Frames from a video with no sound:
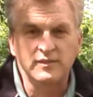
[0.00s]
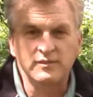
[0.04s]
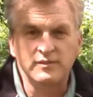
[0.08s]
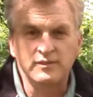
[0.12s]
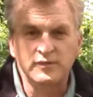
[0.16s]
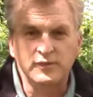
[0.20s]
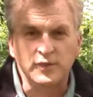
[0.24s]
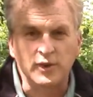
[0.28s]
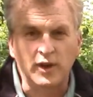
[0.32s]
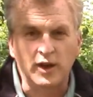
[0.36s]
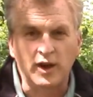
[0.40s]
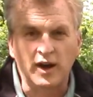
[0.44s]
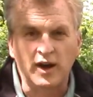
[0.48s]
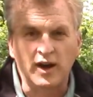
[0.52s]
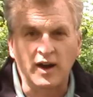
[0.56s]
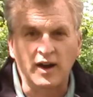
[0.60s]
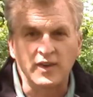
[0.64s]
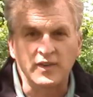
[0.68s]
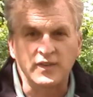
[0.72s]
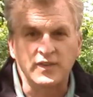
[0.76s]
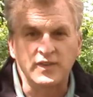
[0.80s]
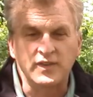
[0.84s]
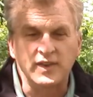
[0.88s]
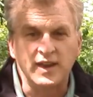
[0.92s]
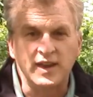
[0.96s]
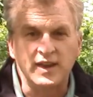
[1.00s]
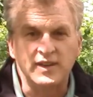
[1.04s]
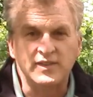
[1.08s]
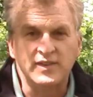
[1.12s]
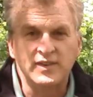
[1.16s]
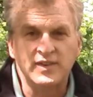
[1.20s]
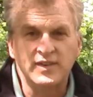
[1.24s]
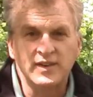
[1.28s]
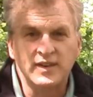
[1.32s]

flaws that